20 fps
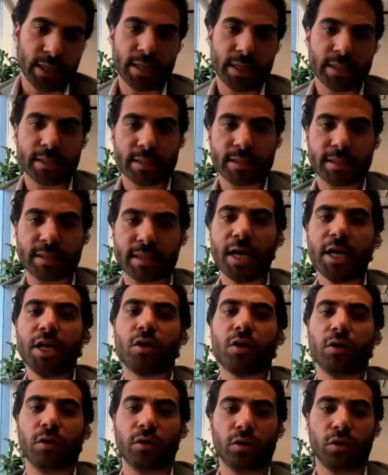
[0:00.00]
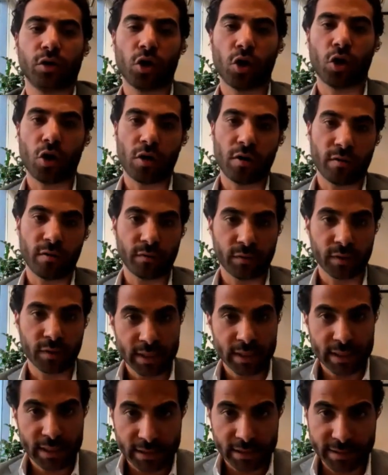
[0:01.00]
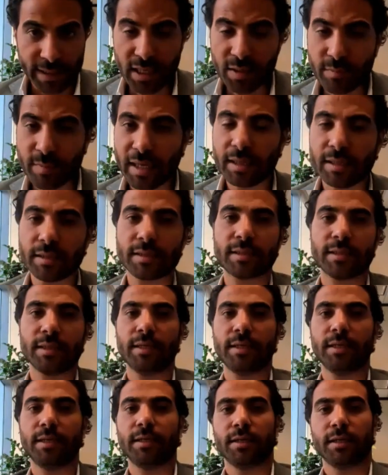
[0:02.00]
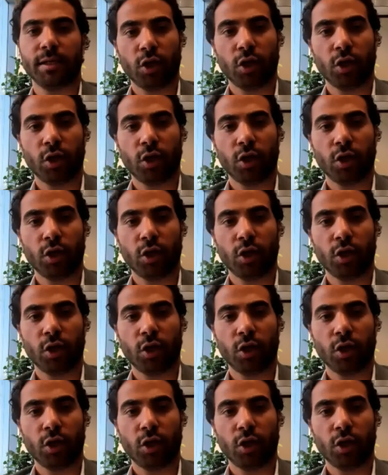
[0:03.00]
cycle of telemedicine,